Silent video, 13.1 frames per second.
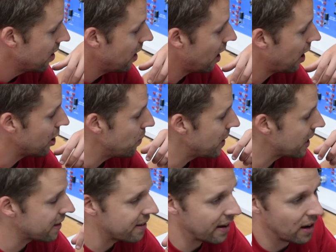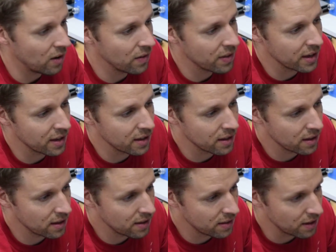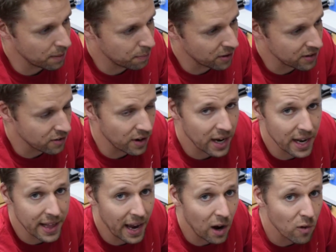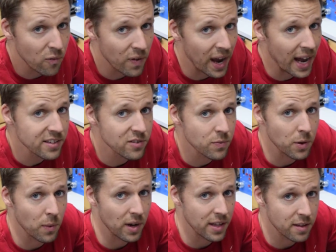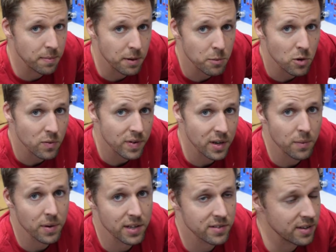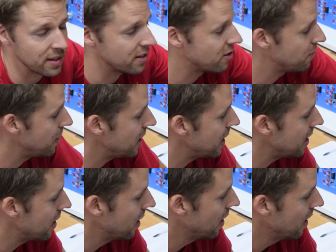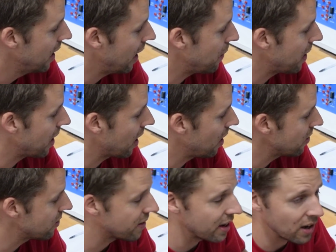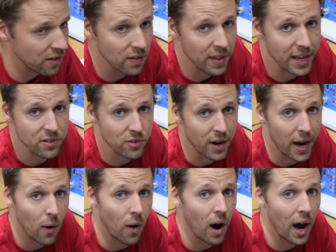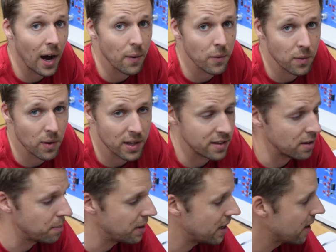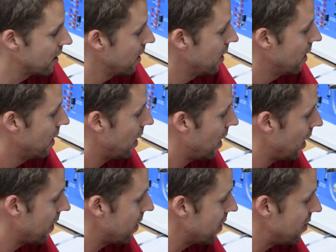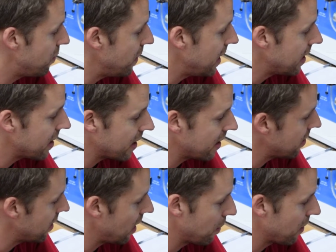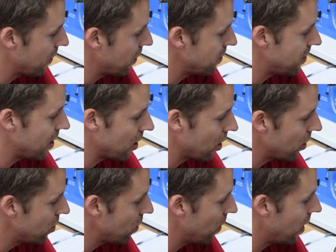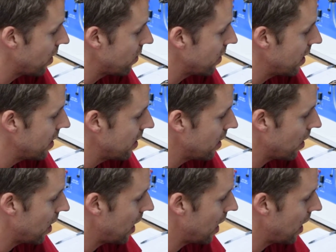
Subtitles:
We can tell the printer head how fast we want it to be moving. We can set the speed, and we can also tell the laser how hot we want it to be. The speed is a number from 0 to 100.